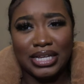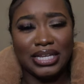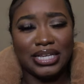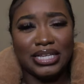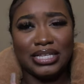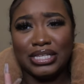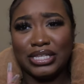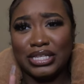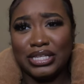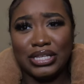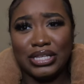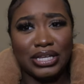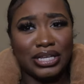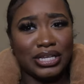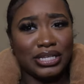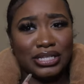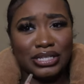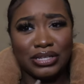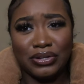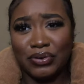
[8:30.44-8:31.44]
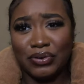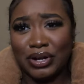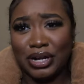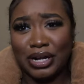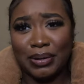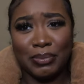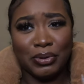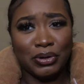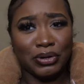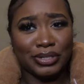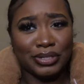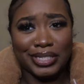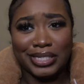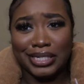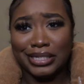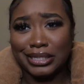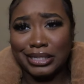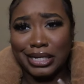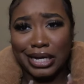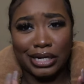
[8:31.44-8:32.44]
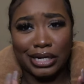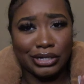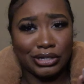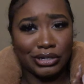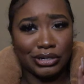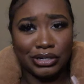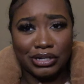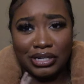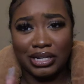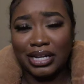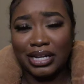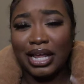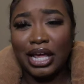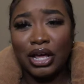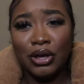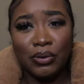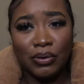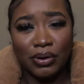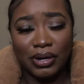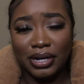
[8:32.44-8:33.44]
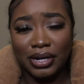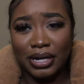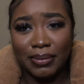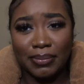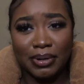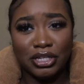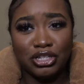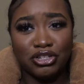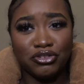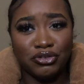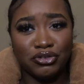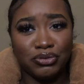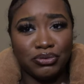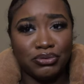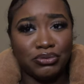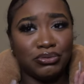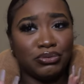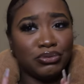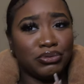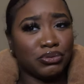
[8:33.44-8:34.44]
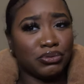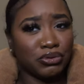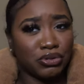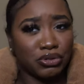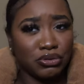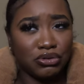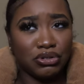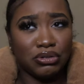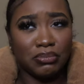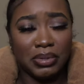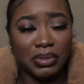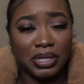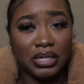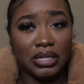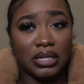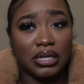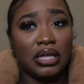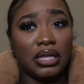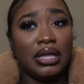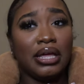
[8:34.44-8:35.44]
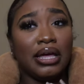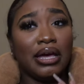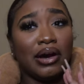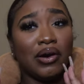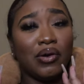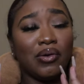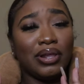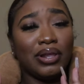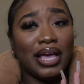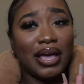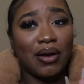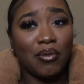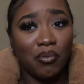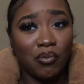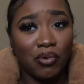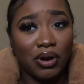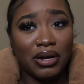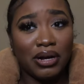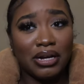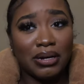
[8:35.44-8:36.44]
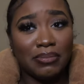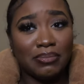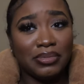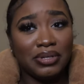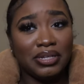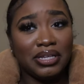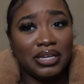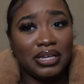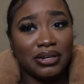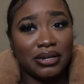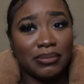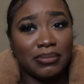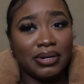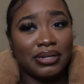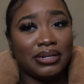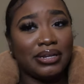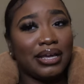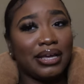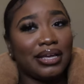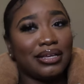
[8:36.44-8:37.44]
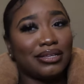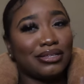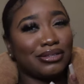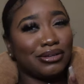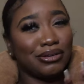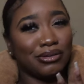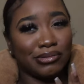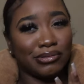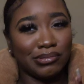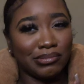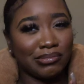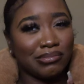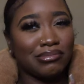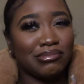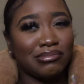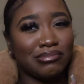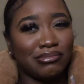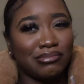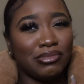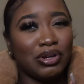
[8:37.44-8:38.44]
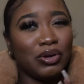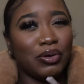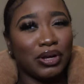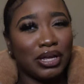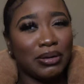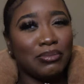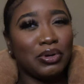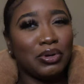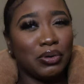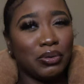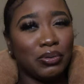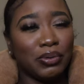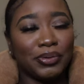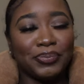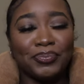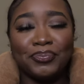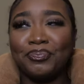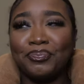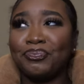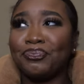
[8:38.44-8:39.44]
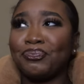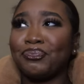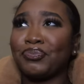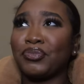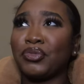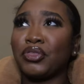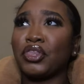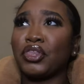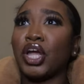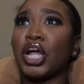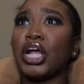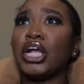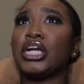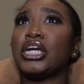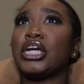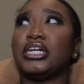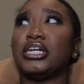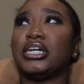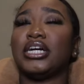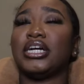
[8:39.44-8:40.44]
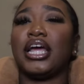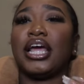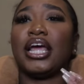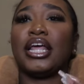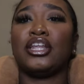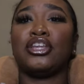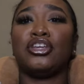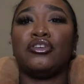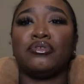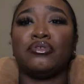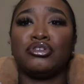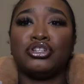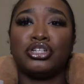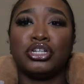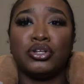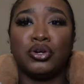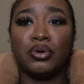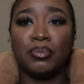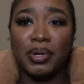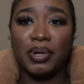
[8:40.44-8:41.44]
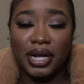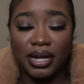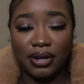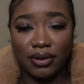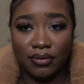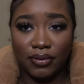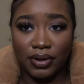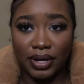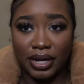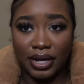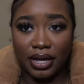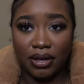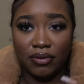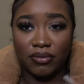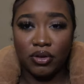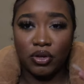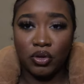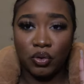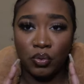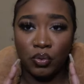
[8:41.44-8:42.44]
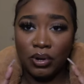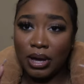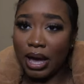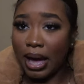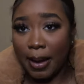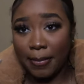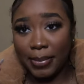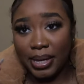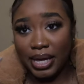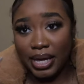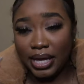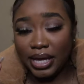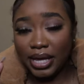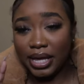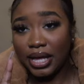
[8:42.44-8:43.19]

Instagram or TikToker, then they gonna care about you on social media. Only had one company care about that, so we're gonna keep going. Uh, after you wrote your little paragraph, you copy